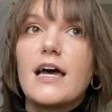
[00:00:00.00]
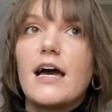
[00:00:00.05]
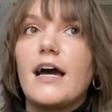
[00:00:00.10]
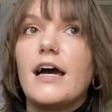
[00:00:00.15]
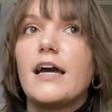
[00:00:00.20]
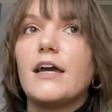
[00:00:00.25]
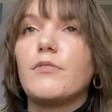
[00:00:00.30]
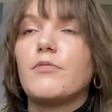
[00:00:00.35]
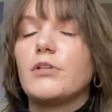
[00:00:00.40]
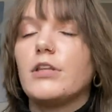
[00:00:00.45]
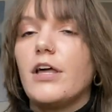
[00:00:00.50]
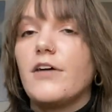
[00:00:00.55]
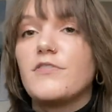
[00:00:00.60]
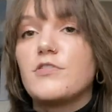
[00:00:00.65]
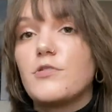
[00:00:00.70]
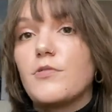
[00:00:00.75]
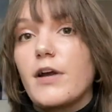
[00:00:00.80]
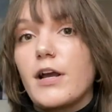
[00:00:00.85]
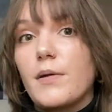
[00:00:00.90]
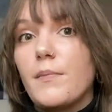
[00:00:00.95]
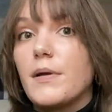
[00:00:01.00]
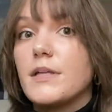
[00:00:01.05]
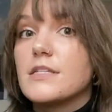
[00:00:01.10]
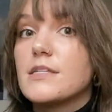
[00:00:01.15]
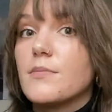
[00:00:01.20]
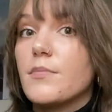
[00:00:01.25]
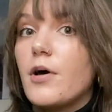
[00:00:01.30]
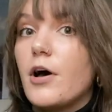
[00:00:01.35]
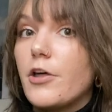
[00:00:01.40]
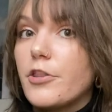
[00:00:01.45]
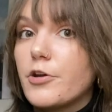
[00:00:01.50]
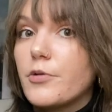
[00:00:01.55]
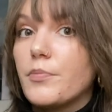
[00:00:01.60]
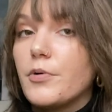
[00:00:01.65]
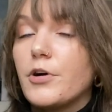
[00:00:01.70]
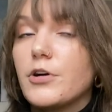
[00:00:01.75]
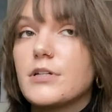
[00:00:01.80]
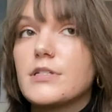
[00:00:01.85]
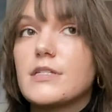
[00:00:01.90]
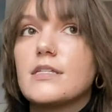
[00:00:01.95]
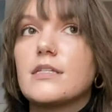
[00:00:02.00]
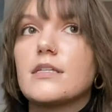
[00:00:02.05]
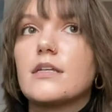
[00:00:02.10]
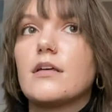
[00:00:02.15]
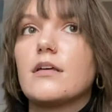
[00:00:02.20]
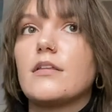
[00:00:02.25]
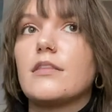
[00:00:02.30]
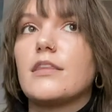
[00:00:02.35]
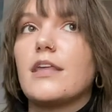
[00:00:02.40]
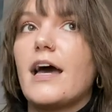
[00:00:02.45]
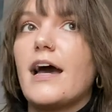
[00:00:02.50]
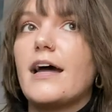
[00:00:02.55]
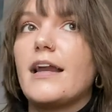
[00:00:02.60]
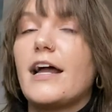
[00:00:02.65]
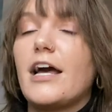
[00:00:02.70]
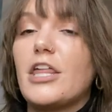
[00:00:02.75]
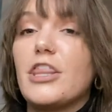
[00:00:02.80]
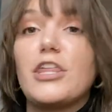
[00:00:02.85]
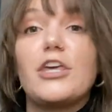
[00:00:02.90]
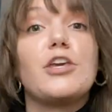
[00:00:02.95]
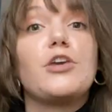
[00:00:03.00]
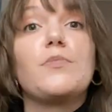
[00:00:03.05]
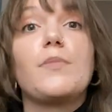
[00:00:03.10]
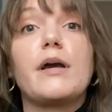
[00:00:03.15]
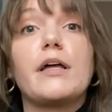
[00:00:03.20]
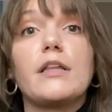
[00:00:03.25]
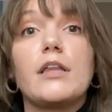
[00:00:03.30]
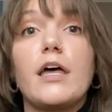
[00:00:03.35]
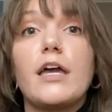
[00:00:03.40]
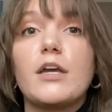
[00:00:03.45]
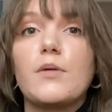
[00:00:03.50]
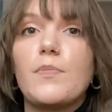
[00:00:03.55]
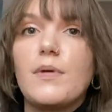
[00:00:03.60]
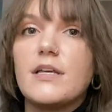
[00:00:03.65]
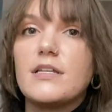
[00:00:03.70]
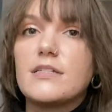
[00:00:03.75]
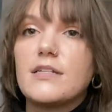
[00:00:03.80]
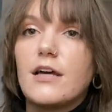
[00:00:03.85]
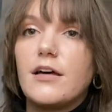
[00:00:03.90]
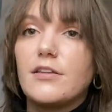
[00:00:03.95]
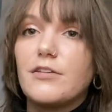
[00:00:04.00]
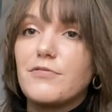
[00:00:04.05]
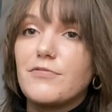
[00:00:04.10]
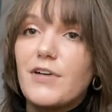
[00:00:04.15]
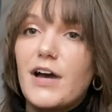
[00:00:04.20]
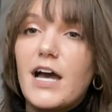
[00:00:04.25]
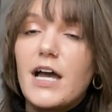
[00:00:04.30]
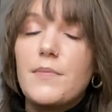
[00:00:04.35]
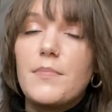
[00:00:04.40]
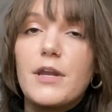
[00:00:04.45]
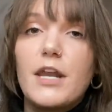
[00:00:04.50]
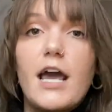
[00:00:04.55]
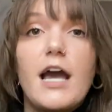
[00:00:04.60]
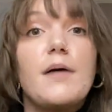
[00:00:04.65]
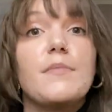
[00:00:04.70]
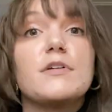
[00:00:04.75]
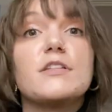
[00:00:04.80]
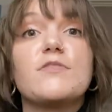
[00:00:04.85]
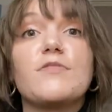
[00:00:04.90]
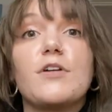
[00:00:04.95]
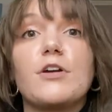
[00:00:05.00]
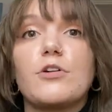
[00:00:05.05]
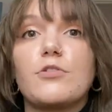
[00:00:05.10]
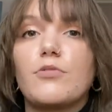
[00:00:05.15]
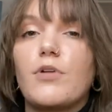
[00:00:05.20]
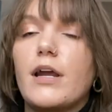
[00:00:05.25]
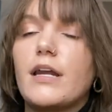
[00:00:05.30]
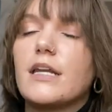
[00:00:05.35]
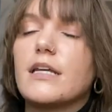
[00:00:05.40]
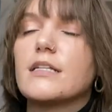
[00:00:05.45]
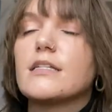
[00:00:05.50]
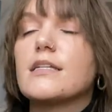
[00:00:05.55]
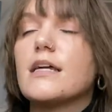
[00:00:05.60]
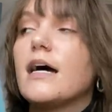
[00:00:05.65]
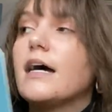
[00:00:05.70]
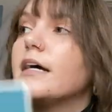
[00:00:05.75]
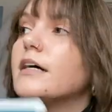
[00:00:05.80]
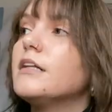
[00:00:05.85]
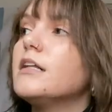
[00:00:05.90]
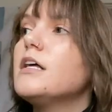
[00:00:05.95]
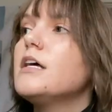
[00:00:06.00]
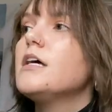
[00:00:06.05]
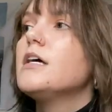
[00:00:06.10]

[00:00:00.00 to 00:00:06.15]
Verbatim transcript: I would love to recommend some other books that I think you might like based on the vibe and atmosphere and writing style.